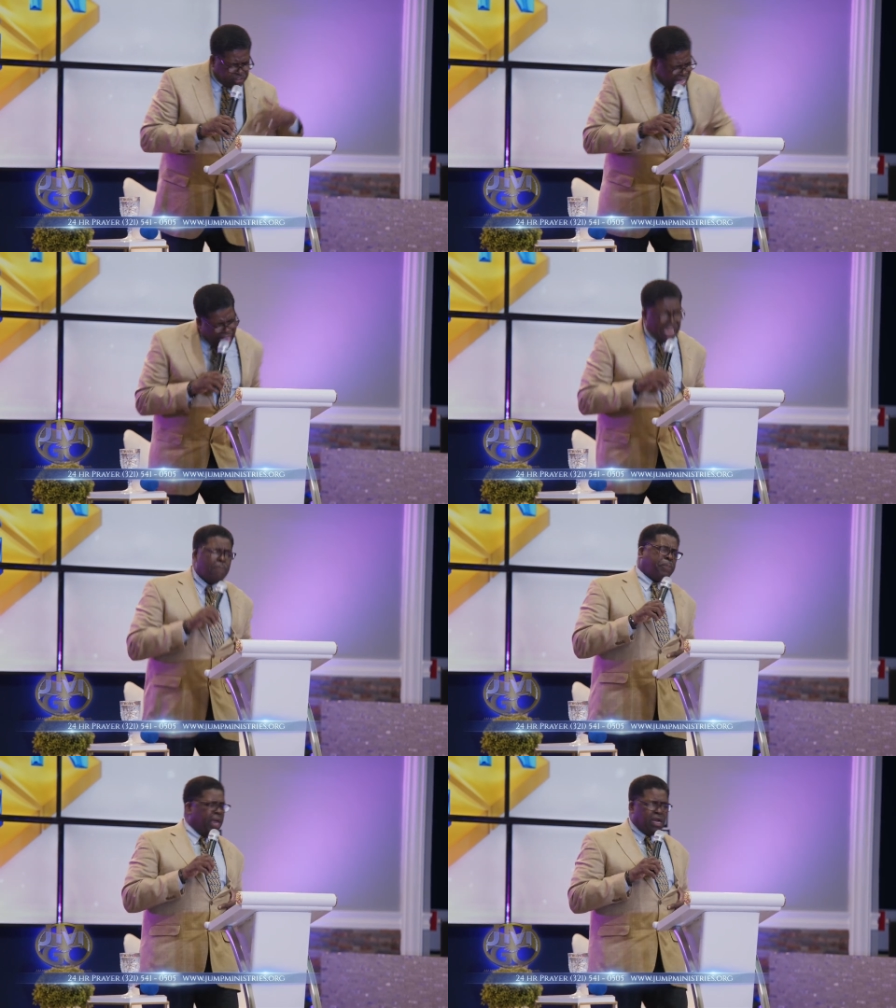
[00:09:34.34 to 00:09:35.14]
if
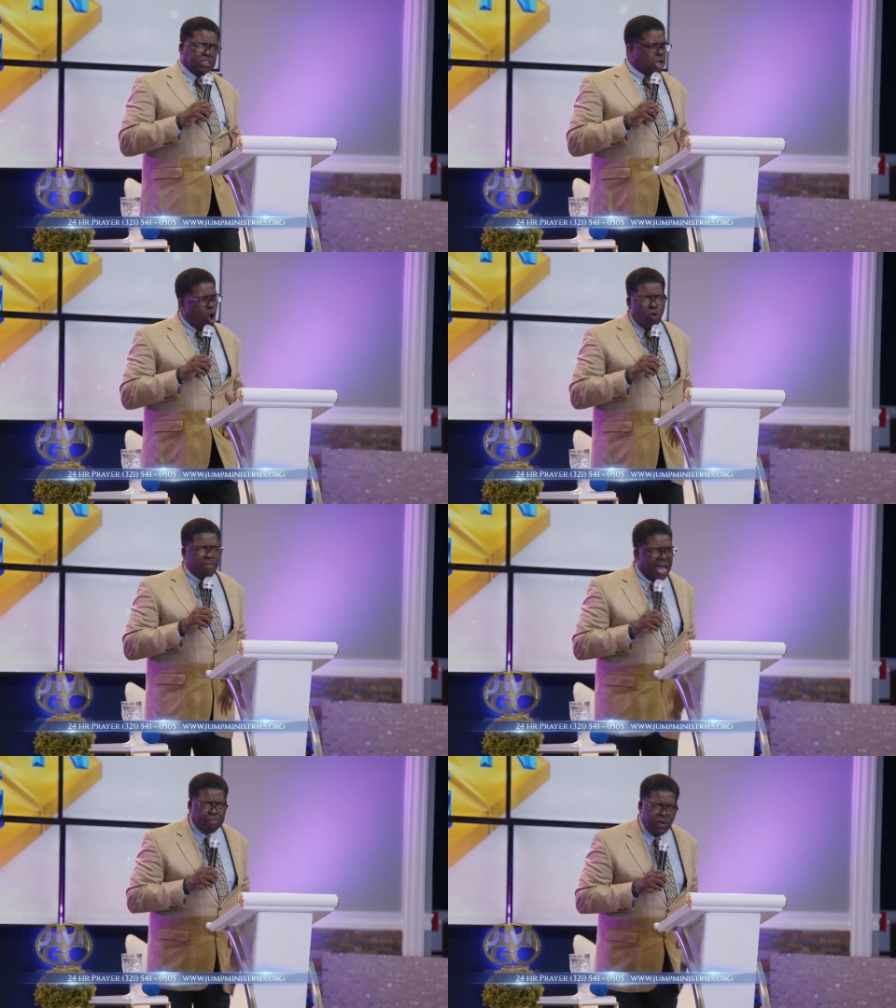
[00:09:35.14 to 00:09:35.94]
caterpillars are on
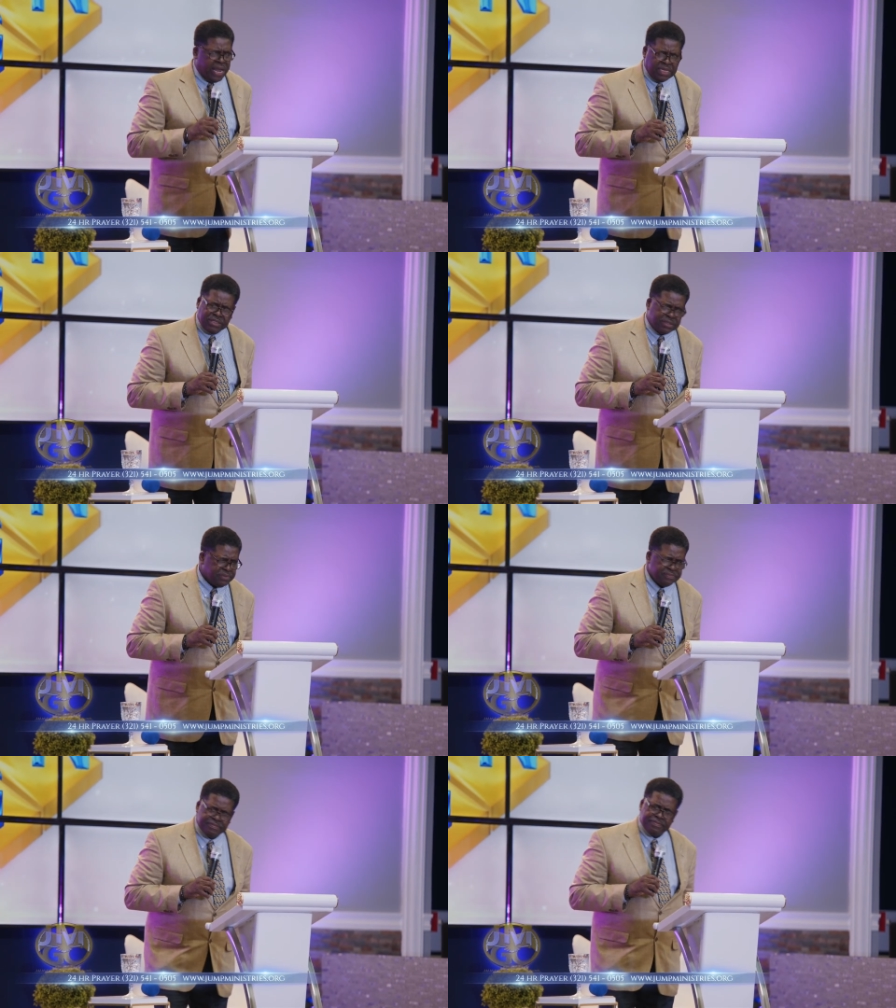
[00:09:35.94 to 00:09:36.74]
my branch,
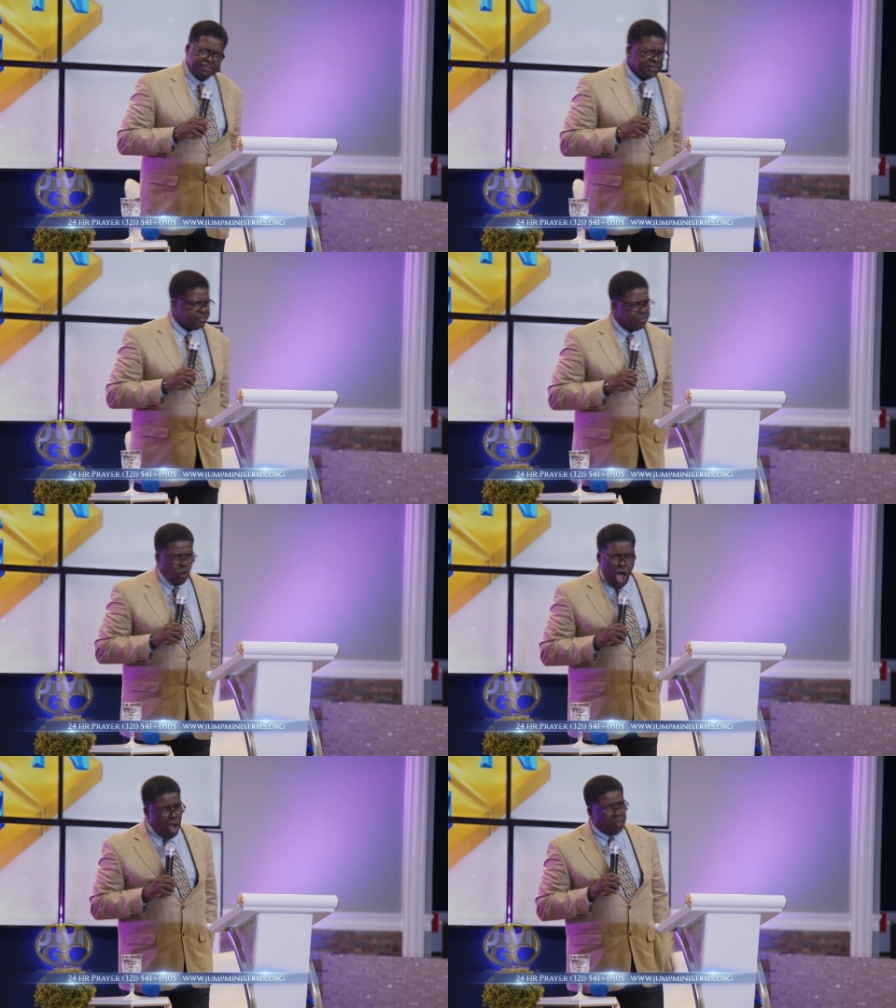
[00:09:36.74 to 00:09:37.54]

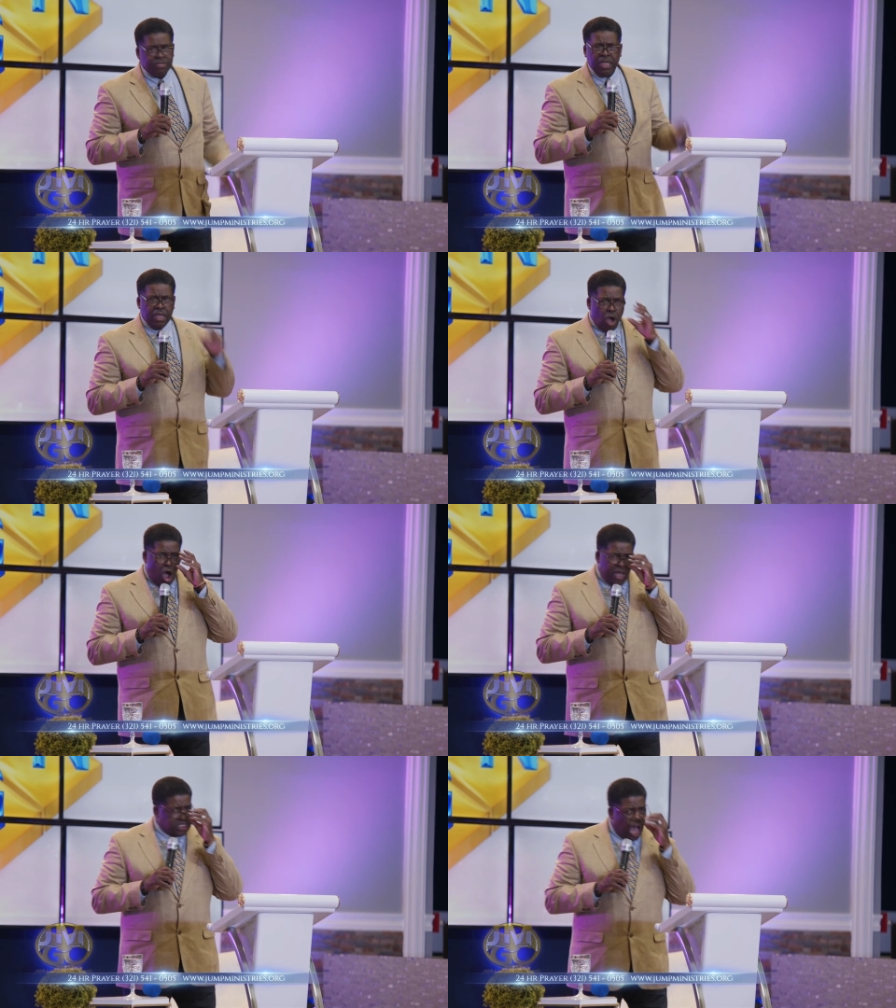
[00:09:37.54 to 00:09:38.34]
woo,
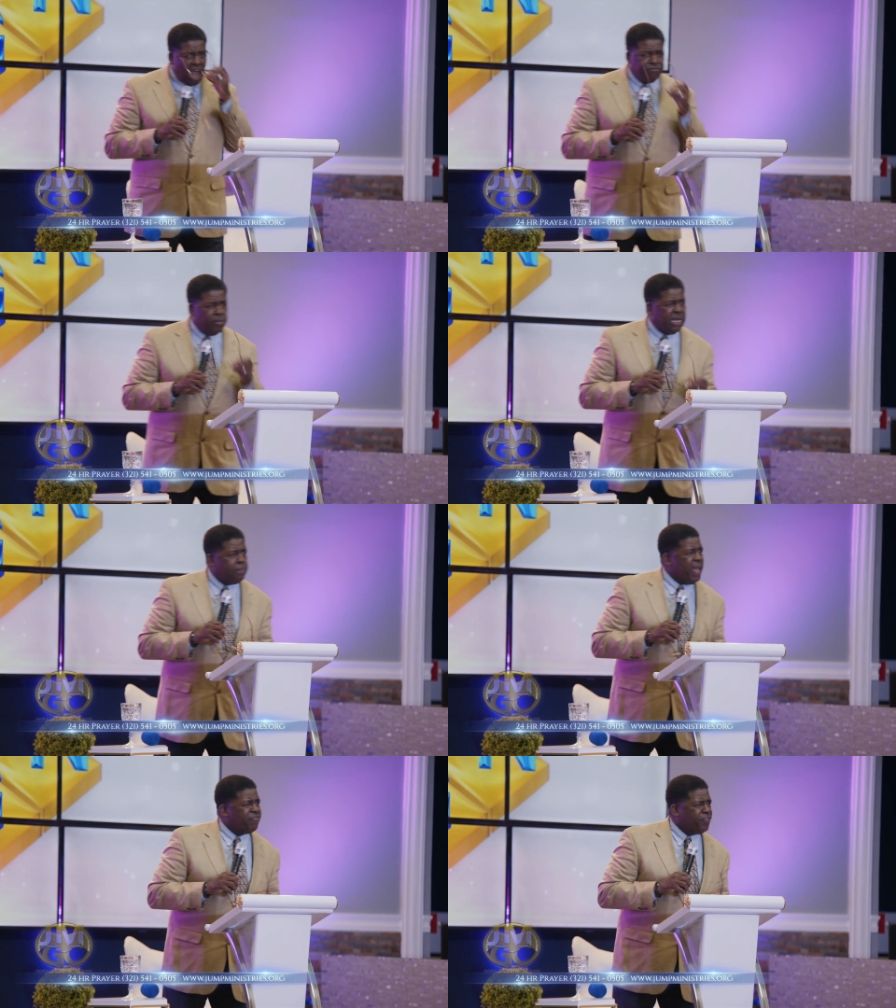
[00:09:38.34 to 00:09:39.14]
oh, it's hard for me to
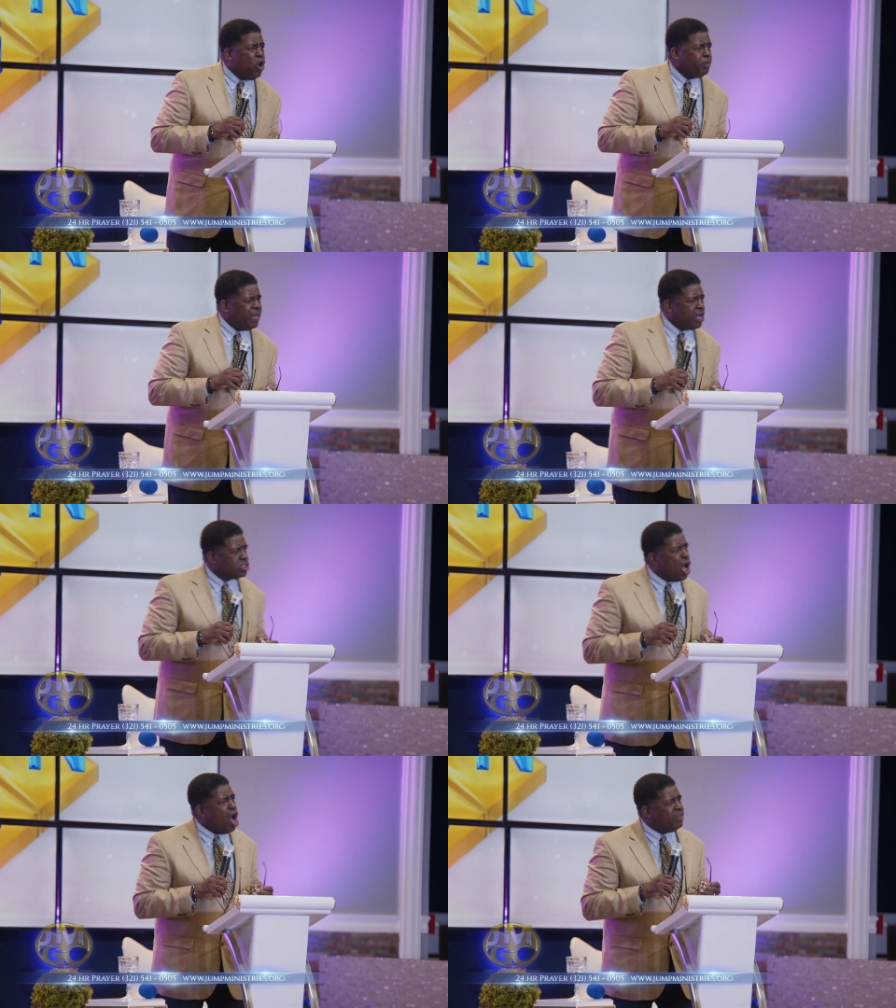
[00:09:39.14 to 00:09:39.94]
bear fruit
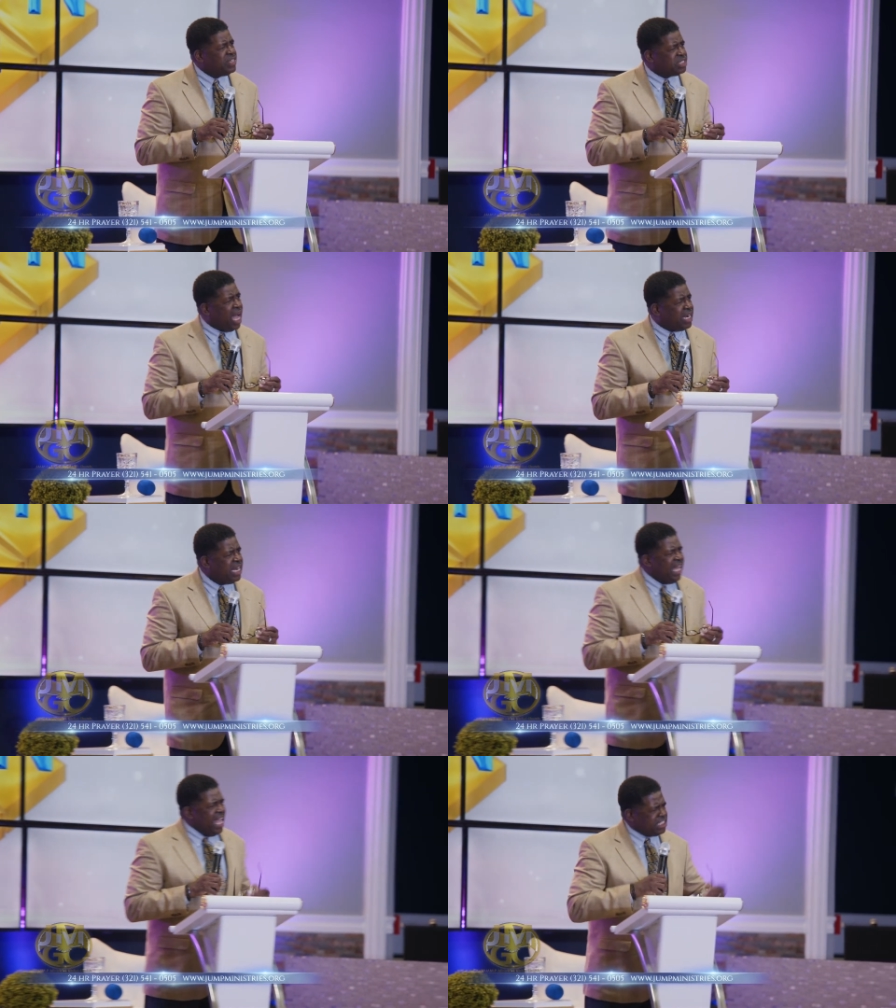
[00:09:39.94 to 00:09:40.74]
because all of a sudden
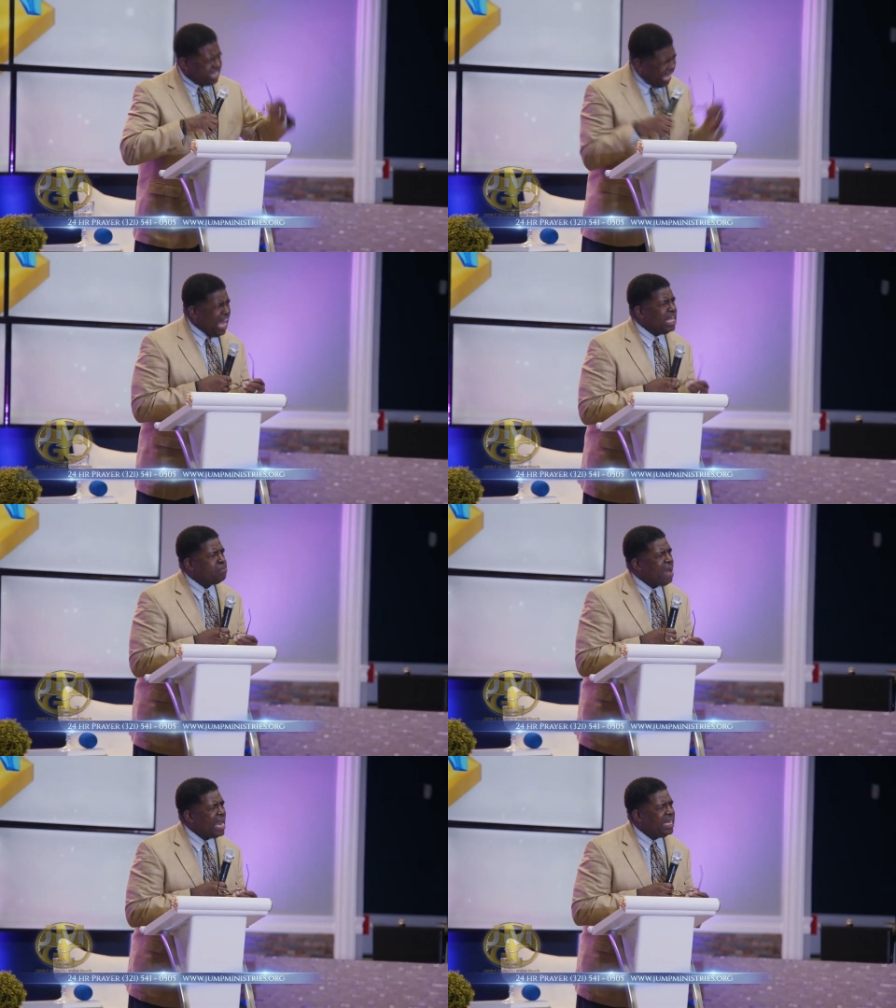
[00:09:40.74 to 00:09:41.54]
it's
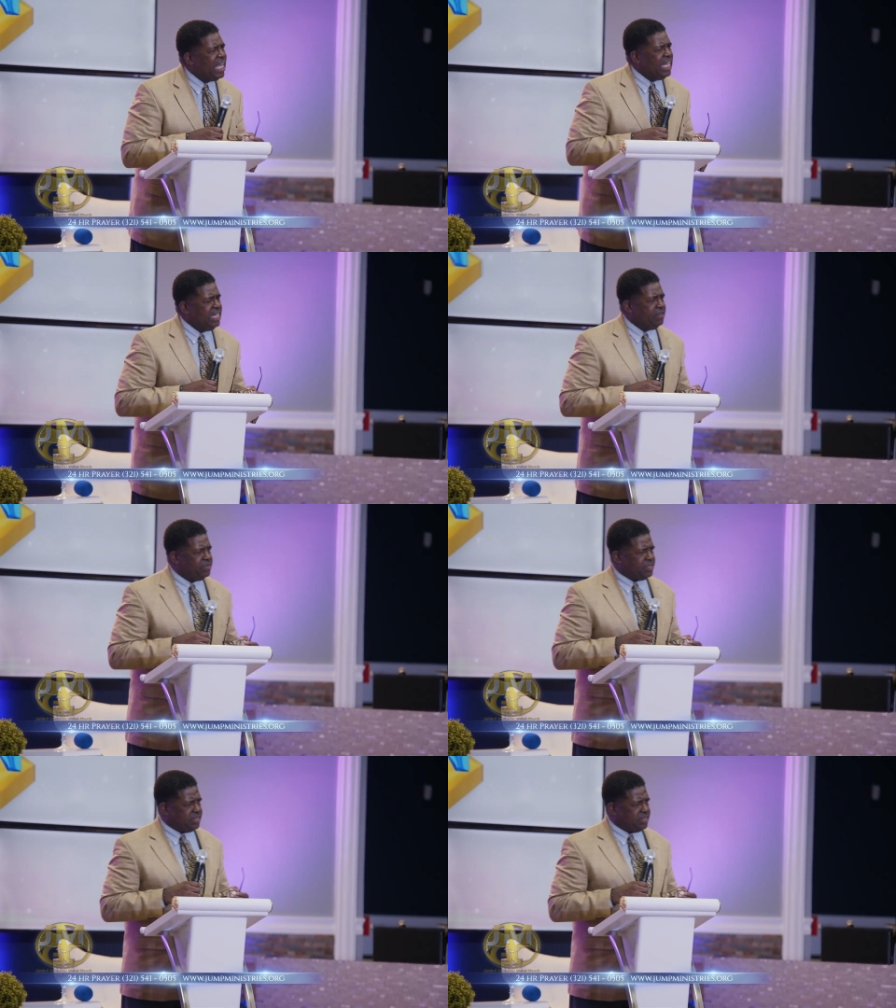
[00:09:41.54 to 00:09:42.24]
killing my leaves.